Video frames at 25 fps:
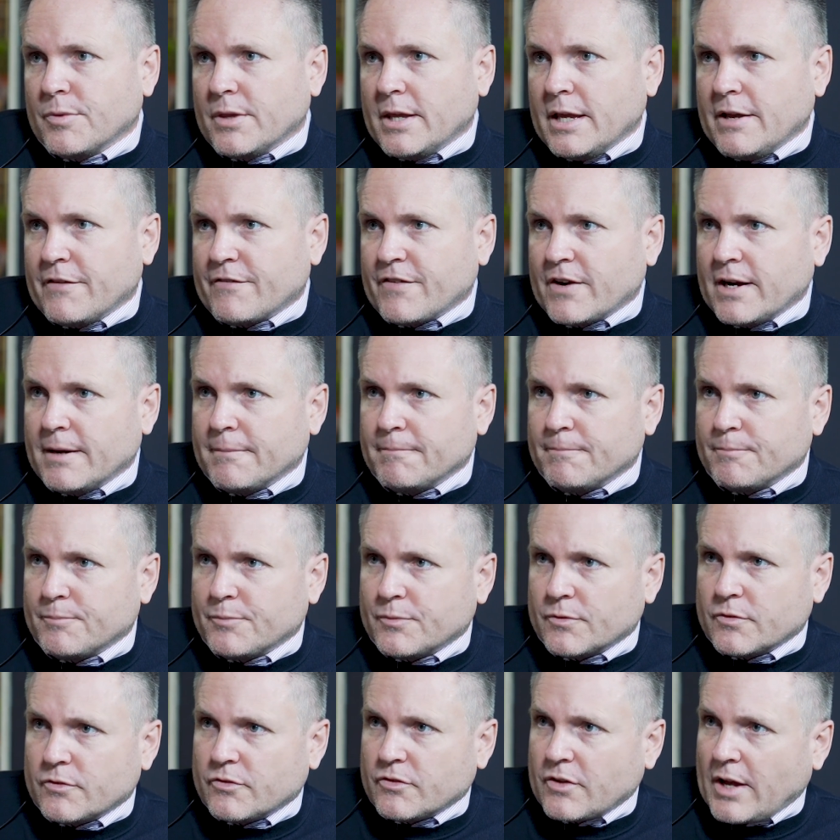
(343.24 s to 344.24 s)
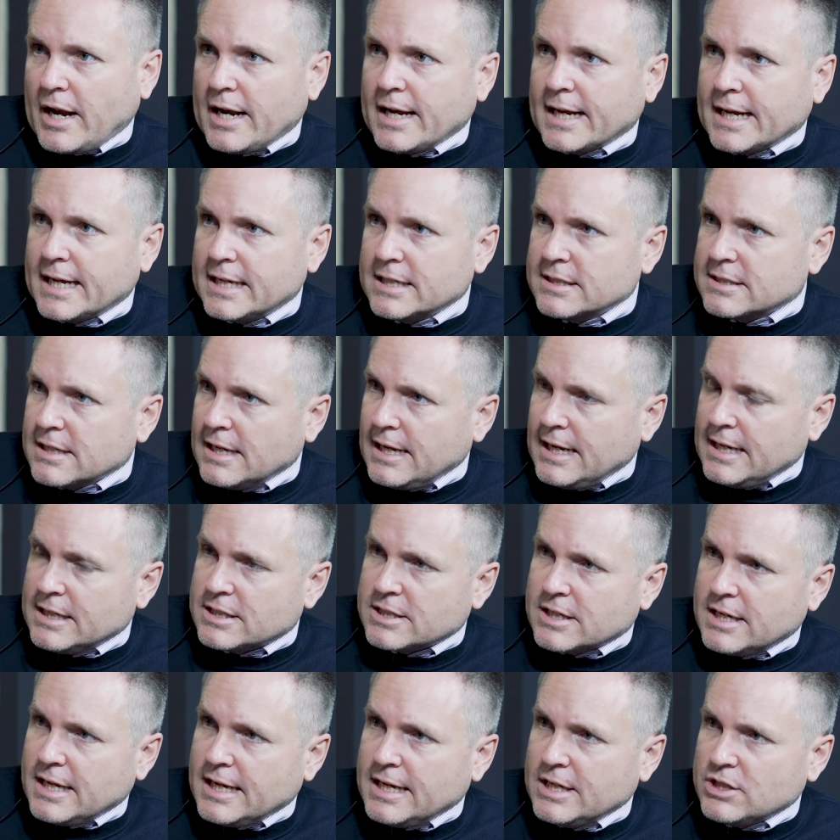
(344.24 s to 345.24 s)
If I'm selling into
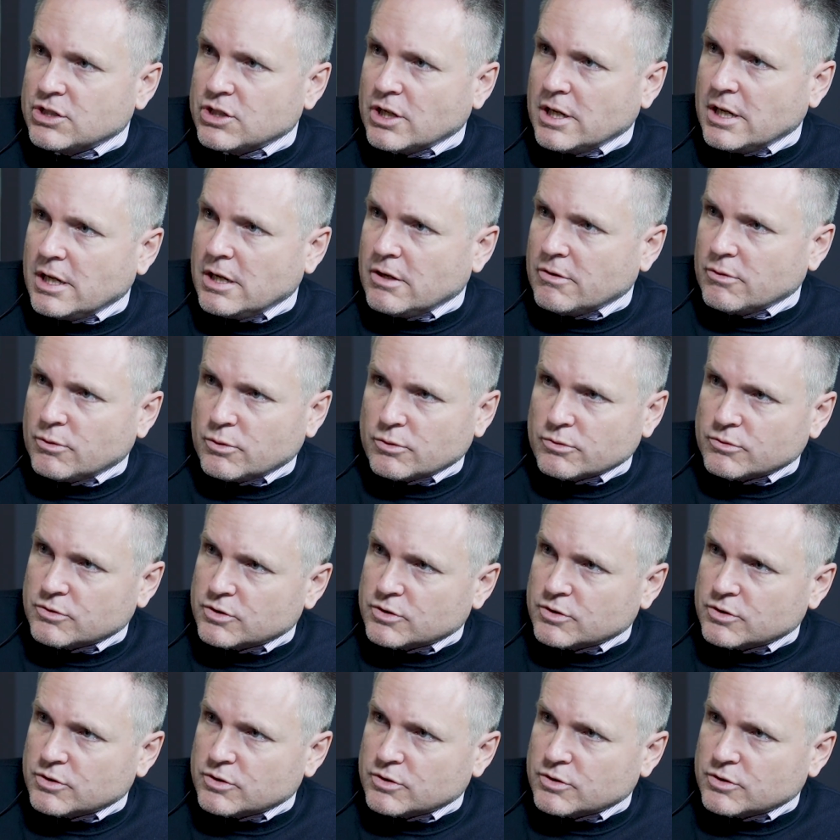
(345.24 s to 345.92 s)
Indonesia or